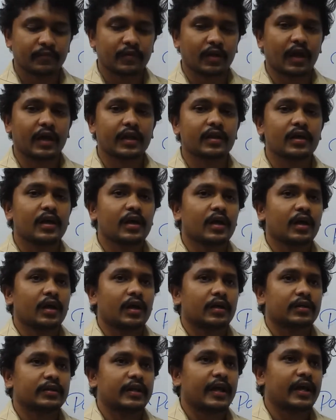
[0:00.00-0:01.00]
And
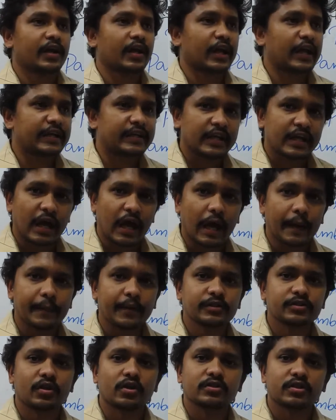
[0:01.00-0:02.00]
their eating
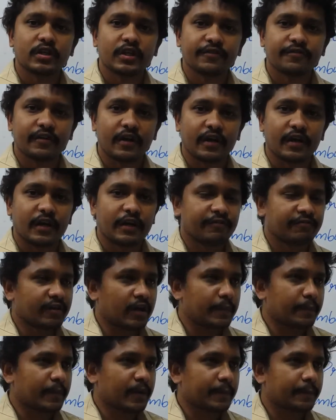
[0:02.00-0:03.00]
habits also different.
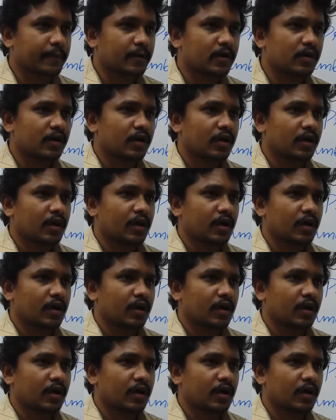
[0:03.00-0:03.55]
Different people,